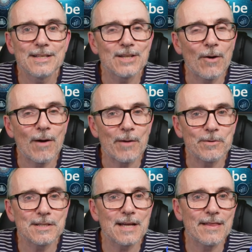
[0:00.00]
So I
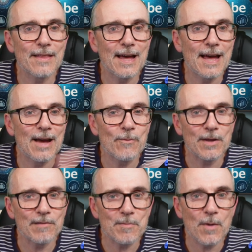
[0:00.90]
was sat there
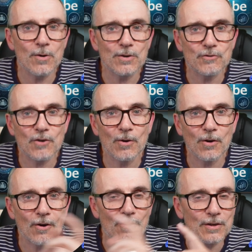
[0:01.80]
with remote control
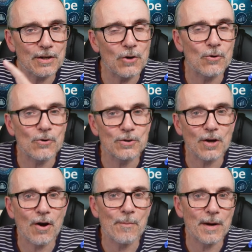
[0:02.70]
on Claude
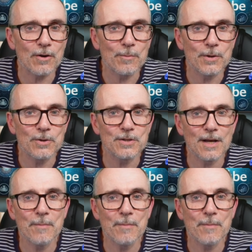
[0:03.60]
on my computer,